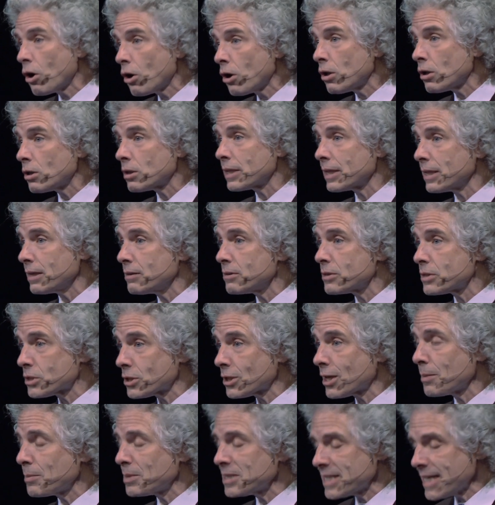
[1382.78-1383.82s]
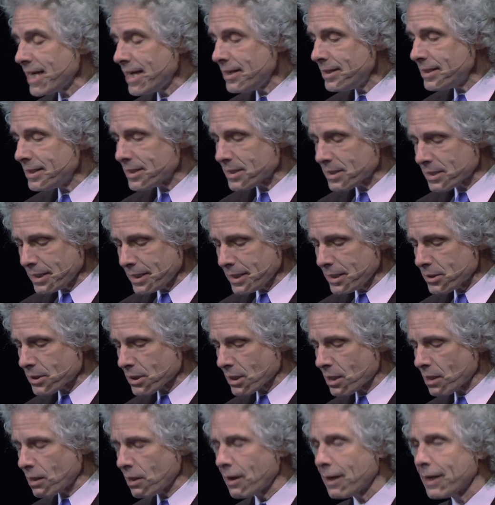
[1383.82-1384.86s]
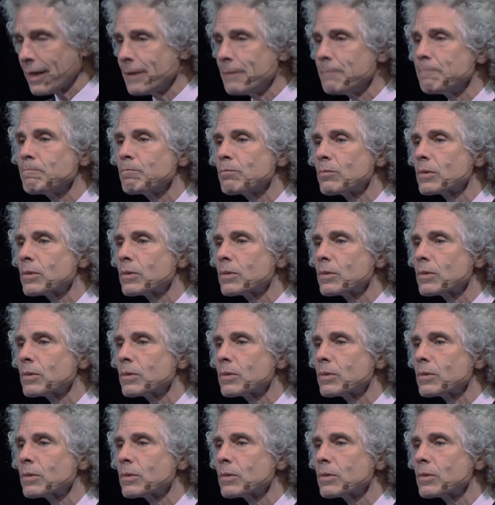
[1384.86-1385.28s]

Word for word: all simultaneously in decline.